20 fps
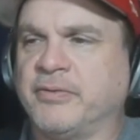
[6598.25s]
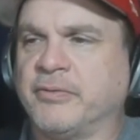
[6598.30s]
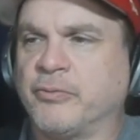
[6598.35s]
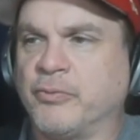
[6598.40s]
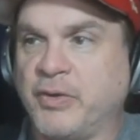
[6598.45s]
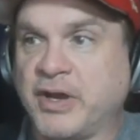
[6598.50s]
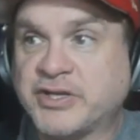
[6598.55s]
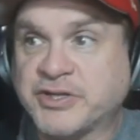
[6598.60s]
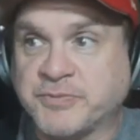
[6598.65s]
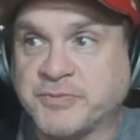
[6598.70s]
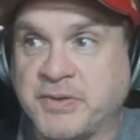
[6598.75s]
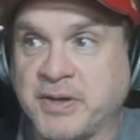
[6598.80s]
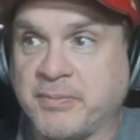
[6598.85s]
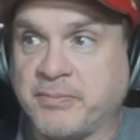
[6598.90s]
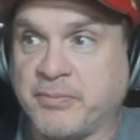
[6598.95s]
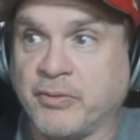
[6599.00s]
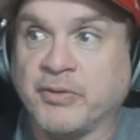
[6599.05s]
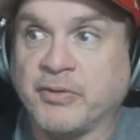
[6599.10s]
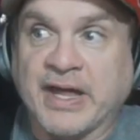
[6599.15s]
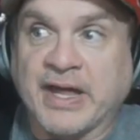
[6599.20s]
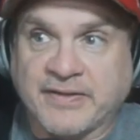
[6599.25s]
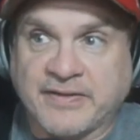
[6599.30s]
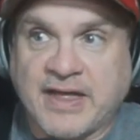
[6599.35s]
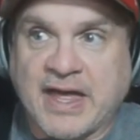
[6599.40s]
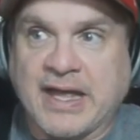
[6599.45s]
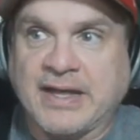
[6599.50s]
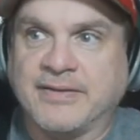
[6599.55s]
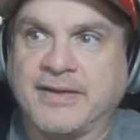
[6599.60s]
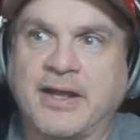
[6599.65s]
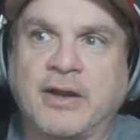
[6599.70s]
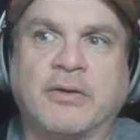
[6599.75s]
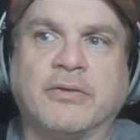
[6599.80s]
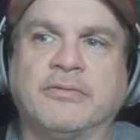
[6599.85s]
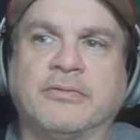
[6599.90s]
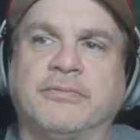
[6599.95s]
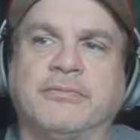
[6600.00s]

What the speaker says: rich people like that, they don't